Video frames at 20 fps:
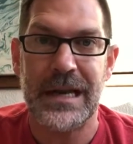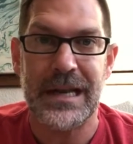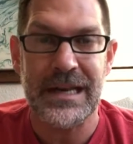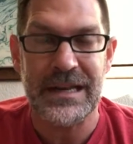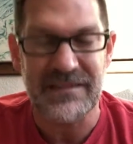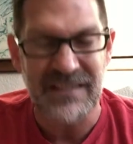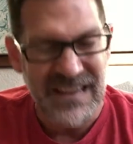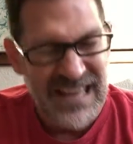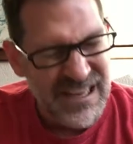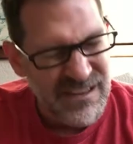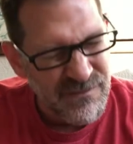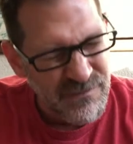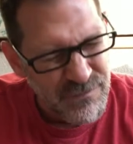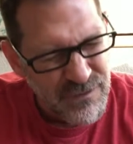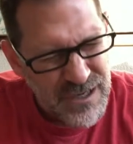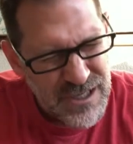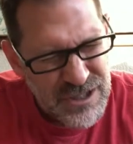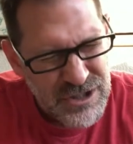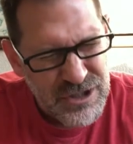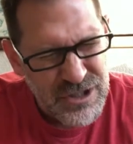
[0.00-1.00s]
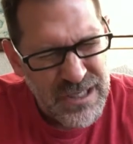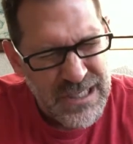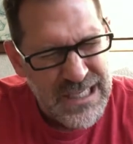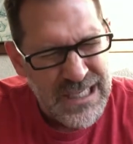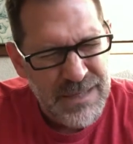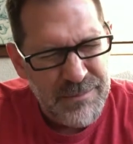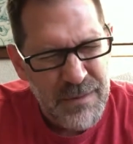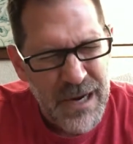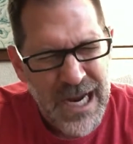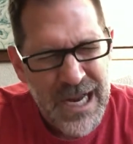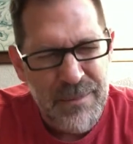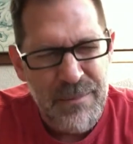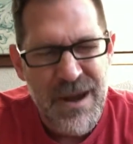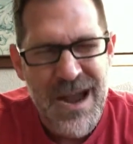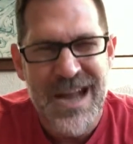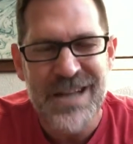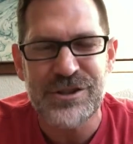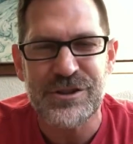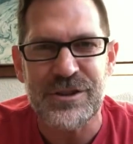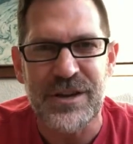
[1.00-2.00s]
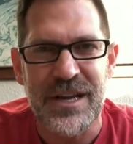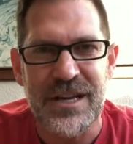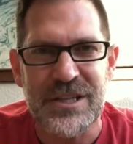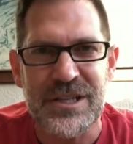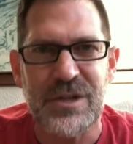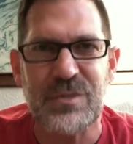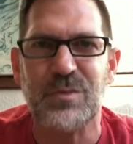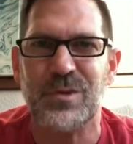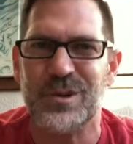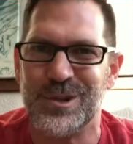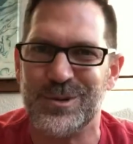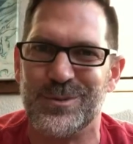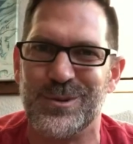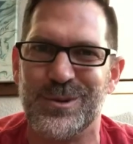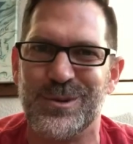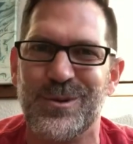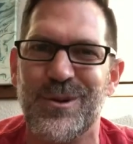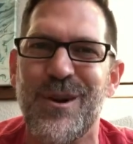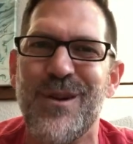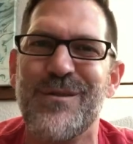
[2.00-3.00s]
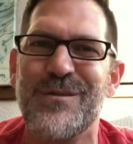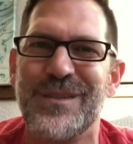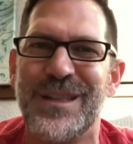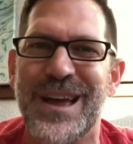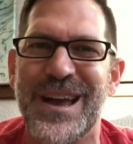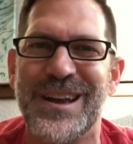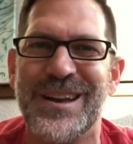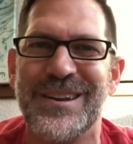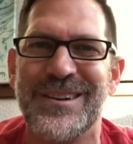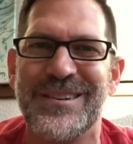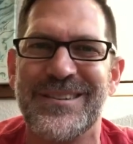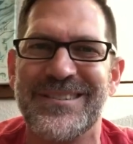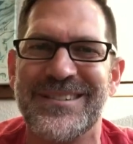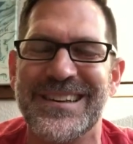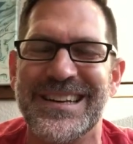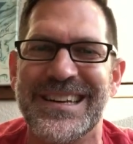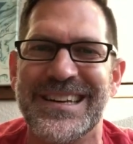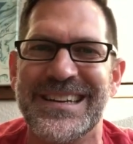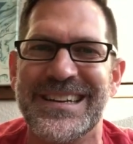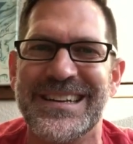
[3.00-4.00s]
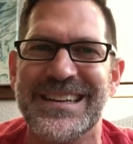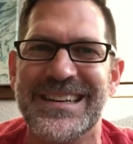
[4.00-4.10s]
and envisioning in my imagination, which we'll go over that here in,